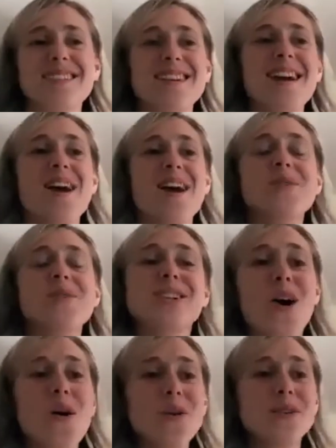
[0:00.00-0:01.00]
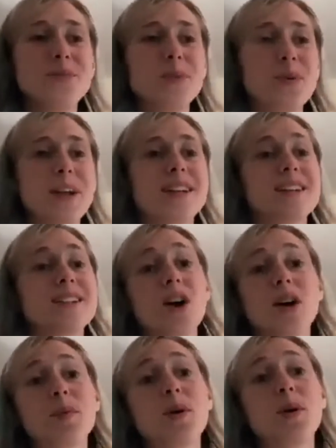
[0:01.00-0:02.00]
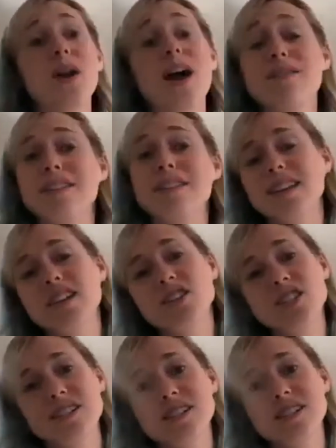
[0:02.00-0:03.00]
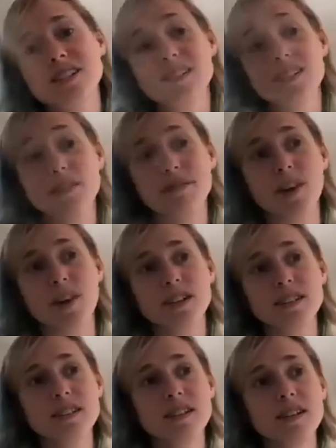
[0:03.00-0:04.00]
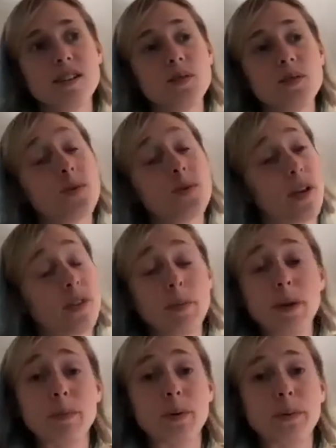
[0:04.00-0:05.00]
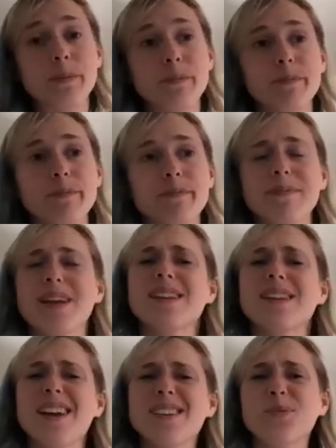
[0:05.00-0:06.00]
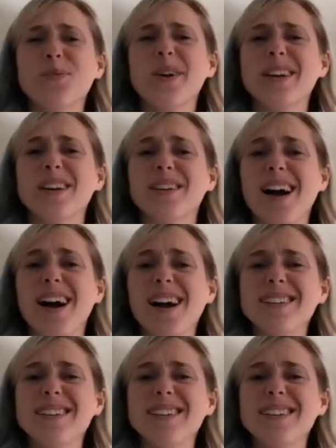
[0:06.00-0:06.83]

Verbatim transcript: We should always be ready to talk about everything that Jesus has done for us with other people. Nice work, you guys.